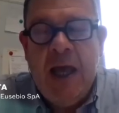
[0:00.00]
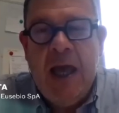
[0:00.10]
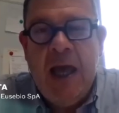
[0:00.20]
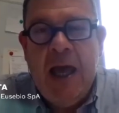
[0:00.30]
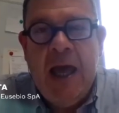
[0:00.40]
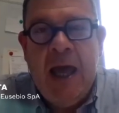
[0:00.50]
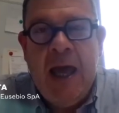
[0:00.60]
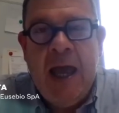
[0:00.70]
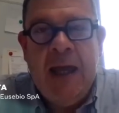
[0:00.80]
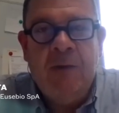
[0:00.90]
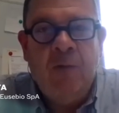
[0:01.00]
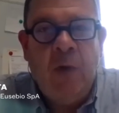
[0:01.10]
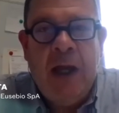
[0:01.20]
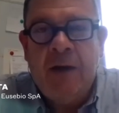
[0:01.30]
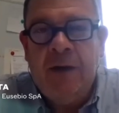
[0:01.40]
and
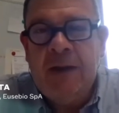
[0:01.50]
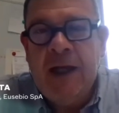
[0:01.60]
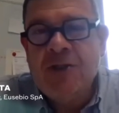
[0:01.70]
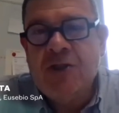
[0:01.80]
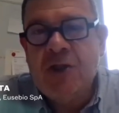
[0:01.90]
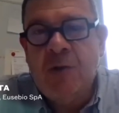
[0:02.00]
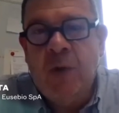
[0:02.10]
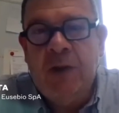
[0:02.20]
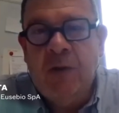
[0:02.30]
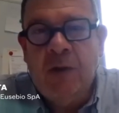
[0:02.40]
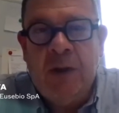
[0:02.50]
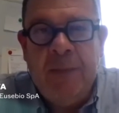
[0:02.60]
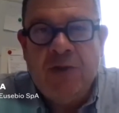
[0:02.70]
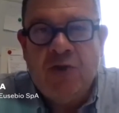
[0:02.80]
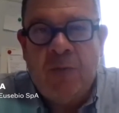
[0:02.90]
we are in touch with all the
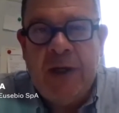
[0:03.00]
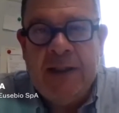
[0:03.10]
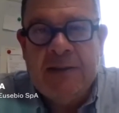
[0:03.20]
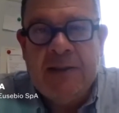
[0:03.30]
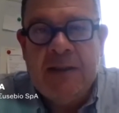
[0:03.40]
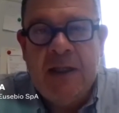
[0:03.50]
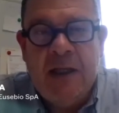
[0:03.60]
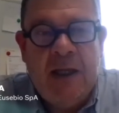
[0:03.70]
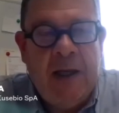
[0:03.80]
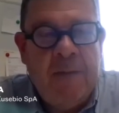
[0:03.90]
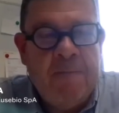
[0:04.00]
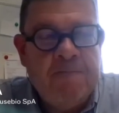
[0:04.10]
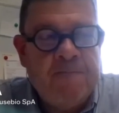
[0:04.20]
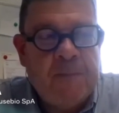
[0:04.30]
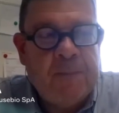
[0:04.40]
major brands,
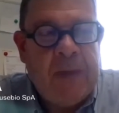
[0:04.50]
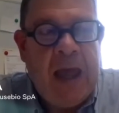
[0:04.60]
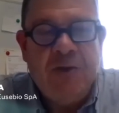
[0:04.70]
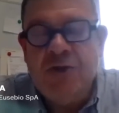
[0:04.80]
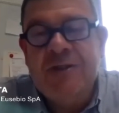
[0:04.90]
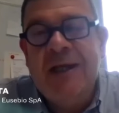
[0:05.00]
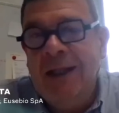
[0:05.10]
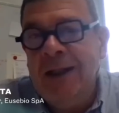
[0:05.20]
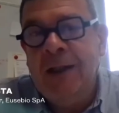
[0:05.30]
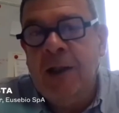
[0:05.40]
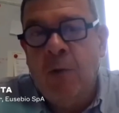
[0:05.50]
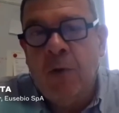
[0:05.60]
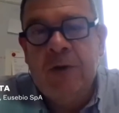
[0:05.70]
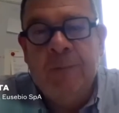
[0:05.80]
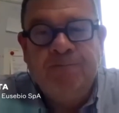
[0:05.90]
I should say, in the
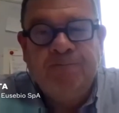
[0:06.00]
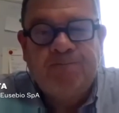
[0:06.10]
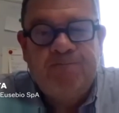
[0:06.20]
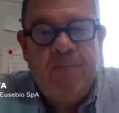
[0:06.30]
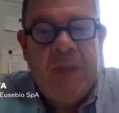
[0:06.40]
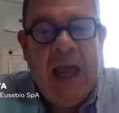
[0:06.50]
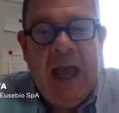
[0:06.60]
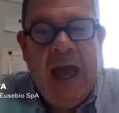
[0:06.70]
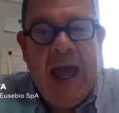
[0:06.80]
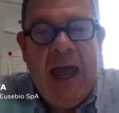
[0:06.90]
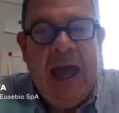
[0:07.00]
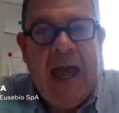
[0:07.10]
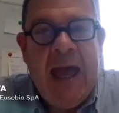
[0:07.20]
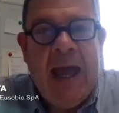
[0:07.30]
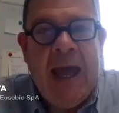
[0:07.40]
world.
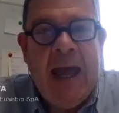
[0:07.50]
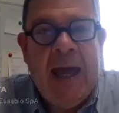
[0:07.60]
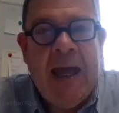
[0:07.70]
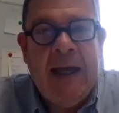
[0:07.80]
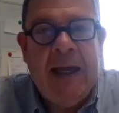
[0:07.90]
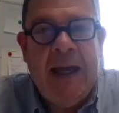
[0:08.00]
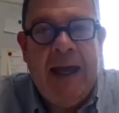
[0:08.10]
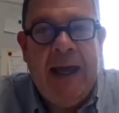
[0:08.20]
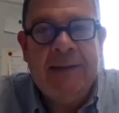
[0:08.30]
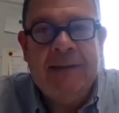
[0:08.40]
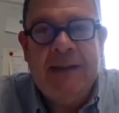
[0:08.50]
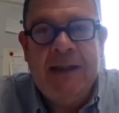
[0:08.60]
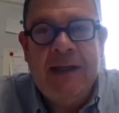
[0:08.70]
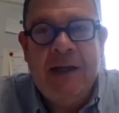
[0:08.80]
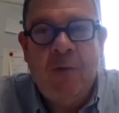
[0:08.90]
And
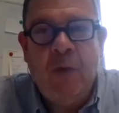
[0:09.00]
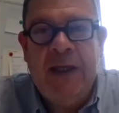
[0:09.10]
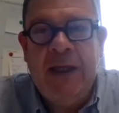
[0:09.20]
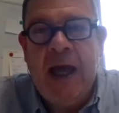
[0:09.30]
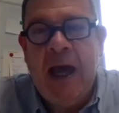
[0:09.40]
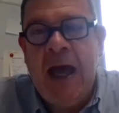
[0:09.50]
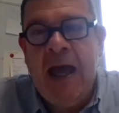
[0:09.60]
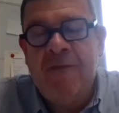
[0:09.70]
we have